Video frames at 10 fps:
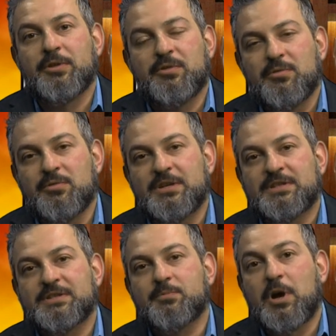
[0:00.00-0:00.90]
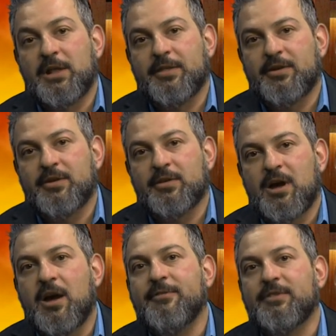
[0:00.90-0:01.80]
do is while they're
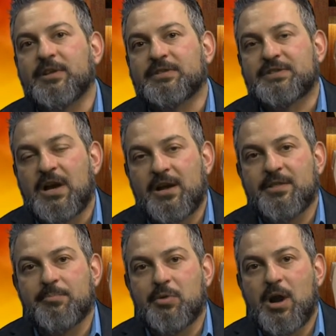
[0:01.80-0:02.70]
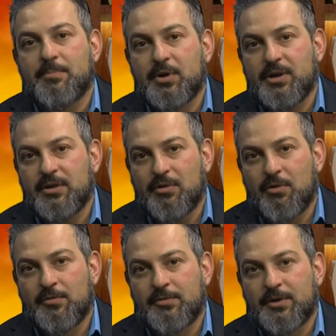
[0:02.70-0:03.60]
alive, they'll sign the property
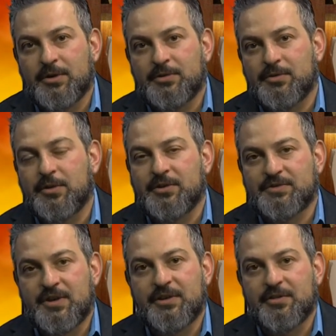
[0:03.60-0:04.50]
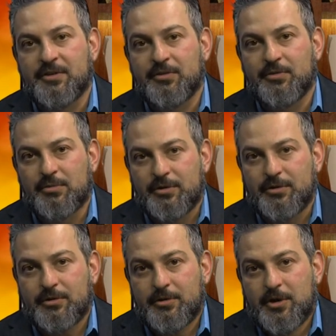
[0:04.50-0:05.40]
over to their son and their
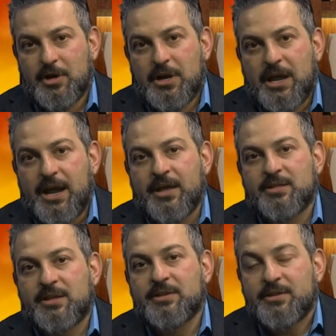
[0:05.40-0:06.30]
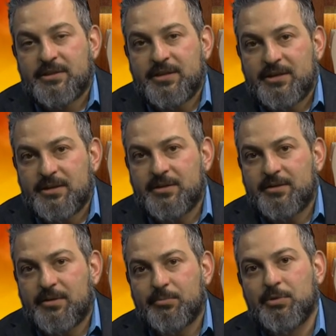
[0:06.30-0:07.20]
daughter. And then the deed
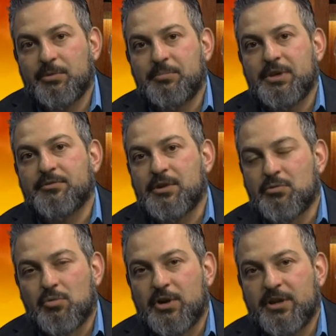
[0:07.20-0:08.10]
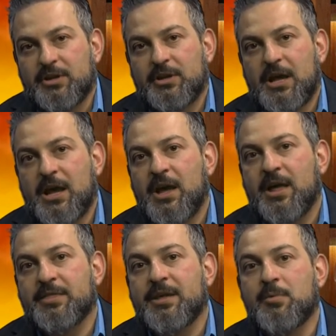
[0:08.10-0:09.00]
will be recorded
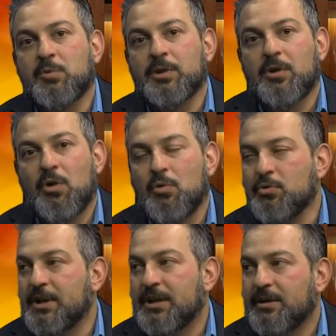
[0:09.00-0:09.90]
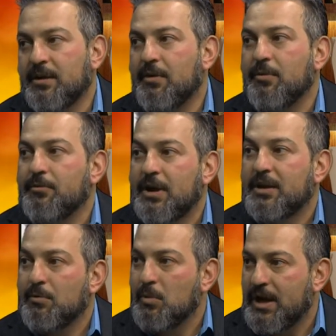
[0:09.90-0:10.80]
and they will own it right
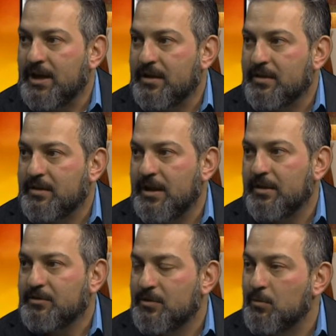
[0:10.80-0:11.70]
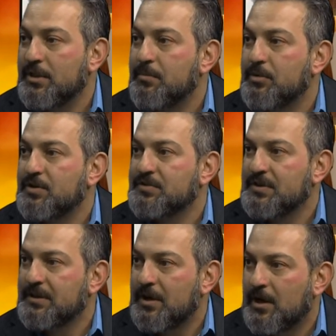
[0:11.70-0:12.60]
away they so when mm-hmm. the
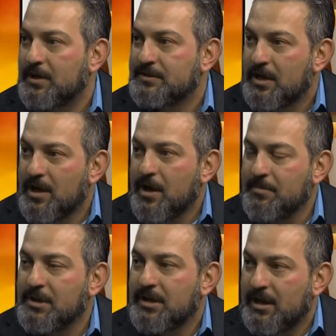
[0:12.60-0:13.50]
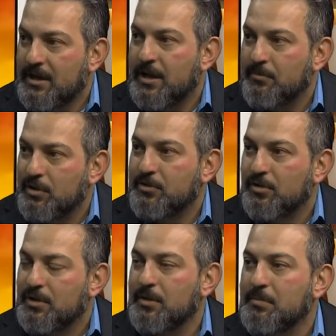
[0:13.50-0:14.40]
person dies, I mean, again, we're
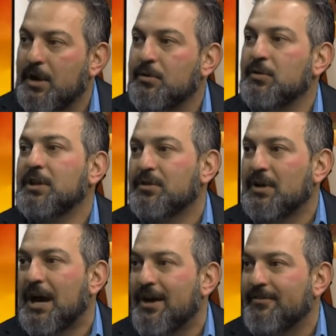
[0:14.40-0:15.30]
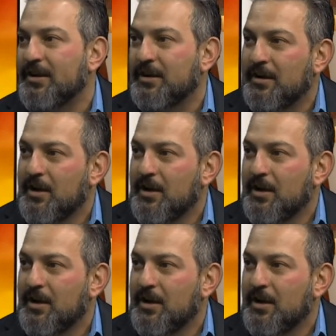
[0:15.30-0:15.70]
talking about you need to have that